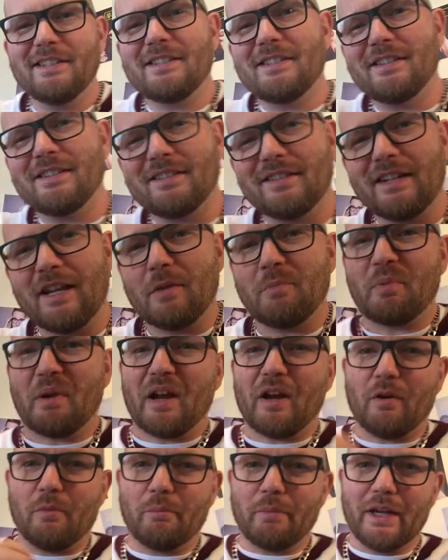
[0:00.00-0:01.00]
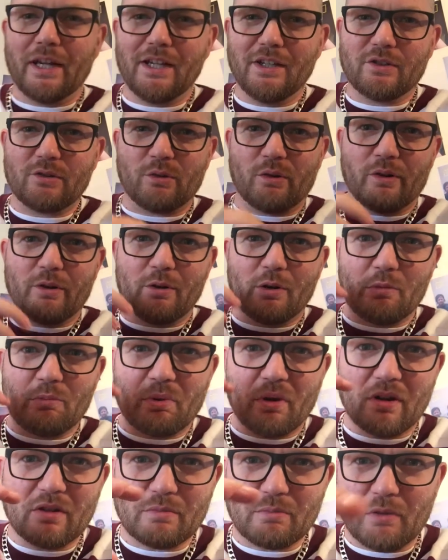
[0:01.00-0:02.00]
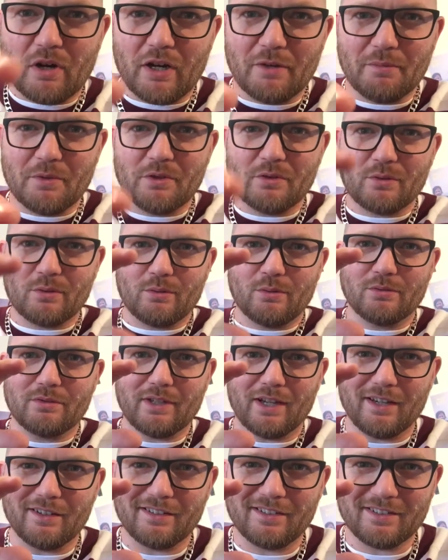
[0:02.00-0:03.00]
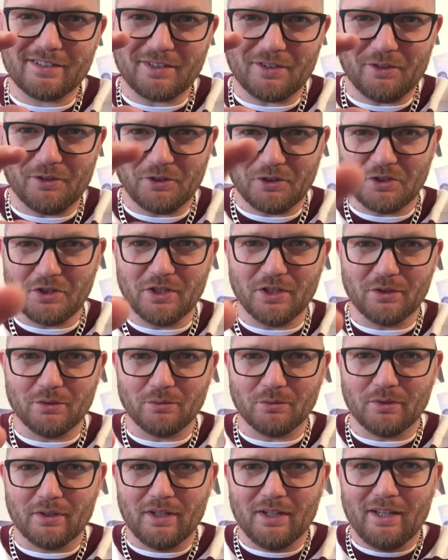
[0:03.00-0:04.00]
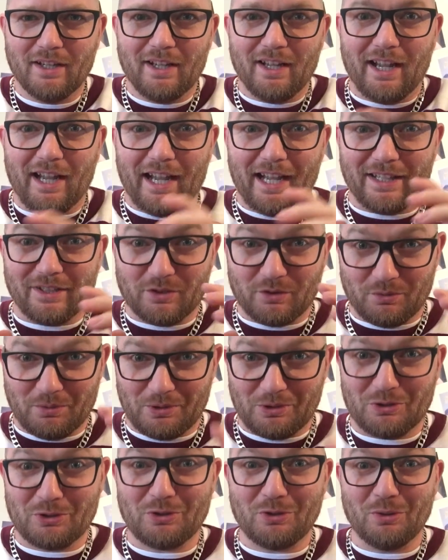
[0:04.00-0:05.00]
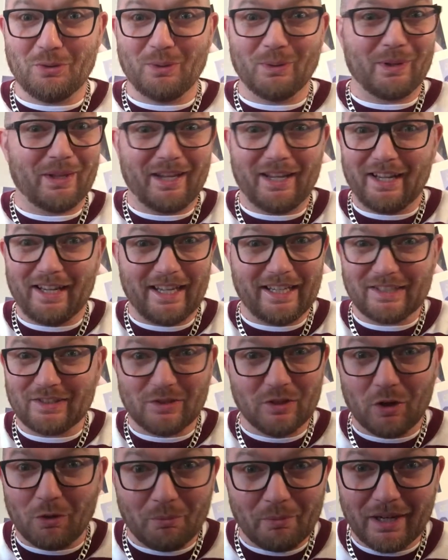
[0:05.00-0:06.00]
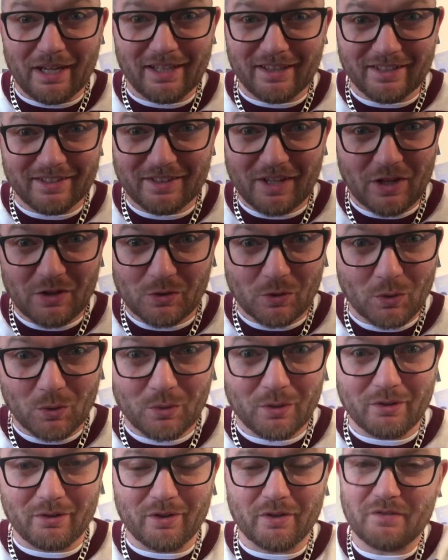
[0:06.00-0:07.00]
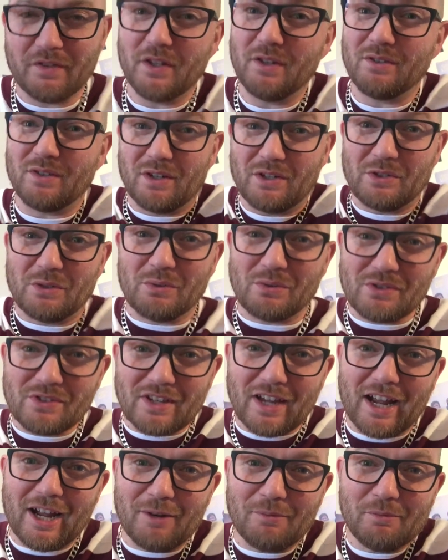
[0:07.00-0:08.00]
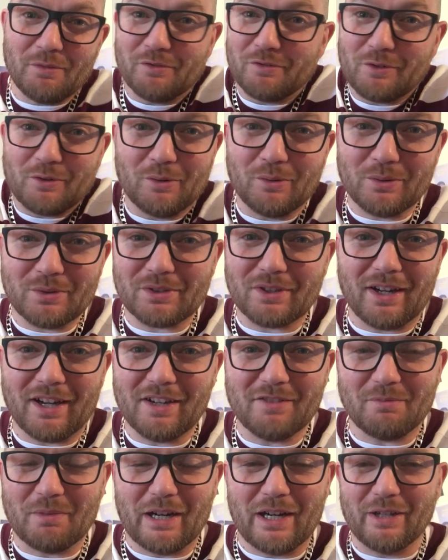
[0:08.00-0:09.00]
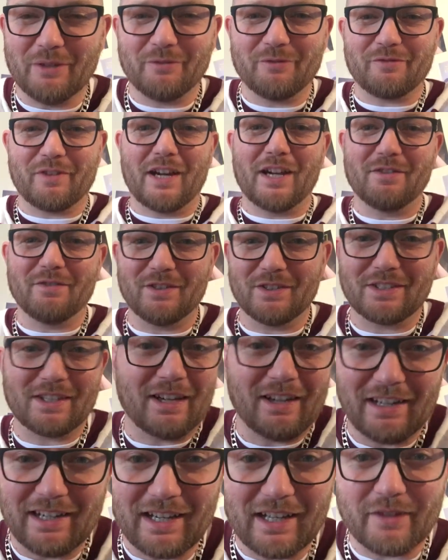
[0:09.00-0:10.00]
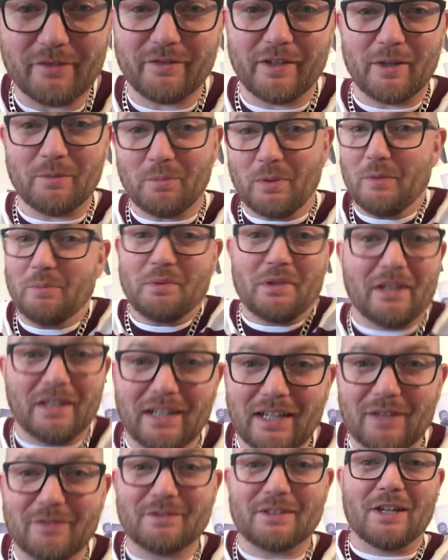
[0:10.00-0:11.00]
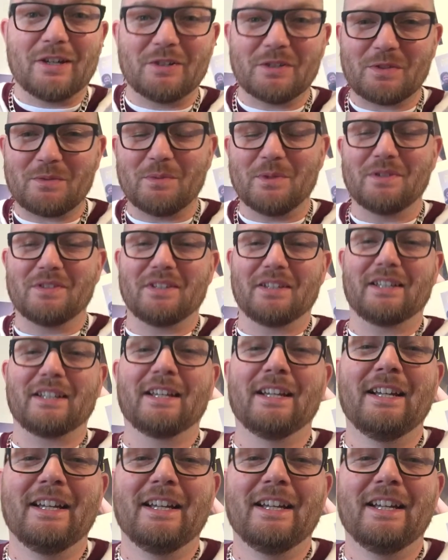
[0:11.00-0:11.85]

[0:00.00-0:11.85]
This isn't about me trying to impose my musical taste on you. And to ensure that, it's not me that does all the reviews. I do some, of course. I have my own favorites. I love hip hop, I love dance music.